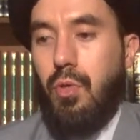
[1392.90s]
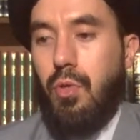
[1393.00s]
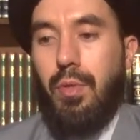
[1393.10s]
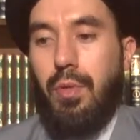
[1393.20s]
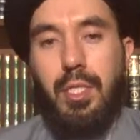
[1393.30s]

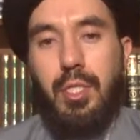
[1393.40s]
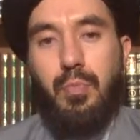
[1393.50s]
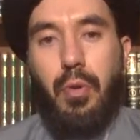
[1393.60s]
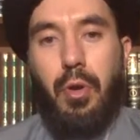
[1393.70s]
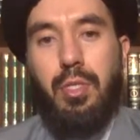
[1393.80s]
So
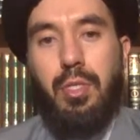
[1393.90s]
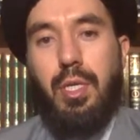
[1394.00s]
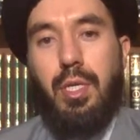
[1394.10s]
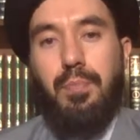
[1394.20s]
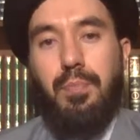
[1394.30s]
this
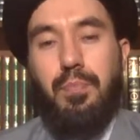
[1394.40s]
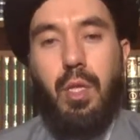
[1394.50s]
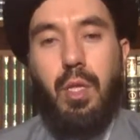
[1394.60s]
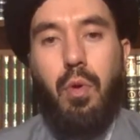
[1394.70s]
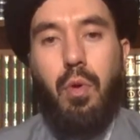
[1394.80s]
person
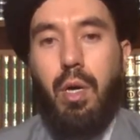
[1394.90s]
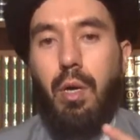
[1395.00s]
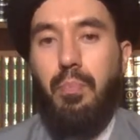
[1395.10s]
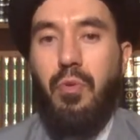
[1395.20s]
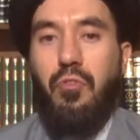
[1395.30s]

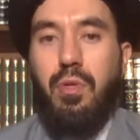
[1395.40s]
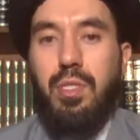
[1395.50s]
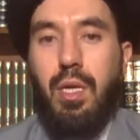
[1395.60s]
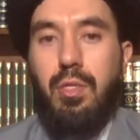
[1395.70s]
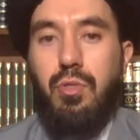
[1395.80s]
woke up
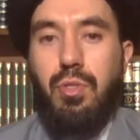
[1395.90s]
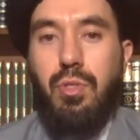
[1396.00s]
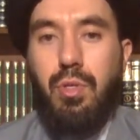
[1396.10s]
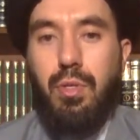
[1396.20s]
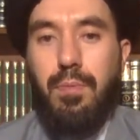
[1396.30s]
before
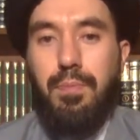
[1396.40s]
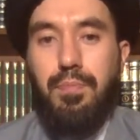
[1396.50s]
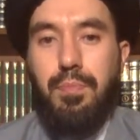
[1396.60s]
Salatul Zuhr,